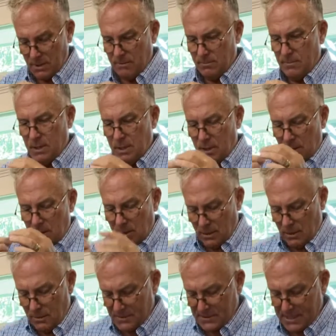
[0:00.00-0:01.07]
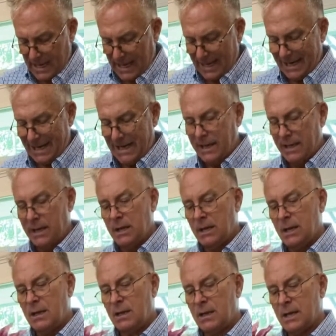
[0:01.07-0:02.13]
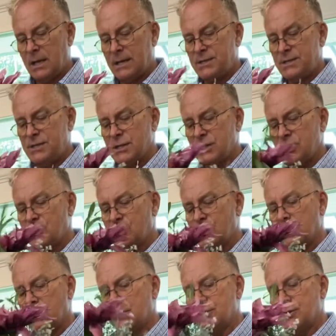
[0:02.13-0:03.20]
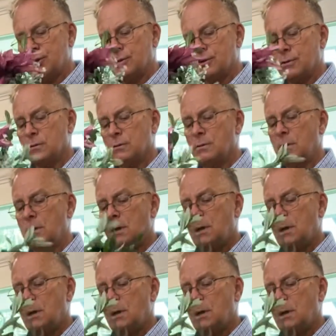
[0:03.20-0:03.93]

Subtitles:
to use that in addition to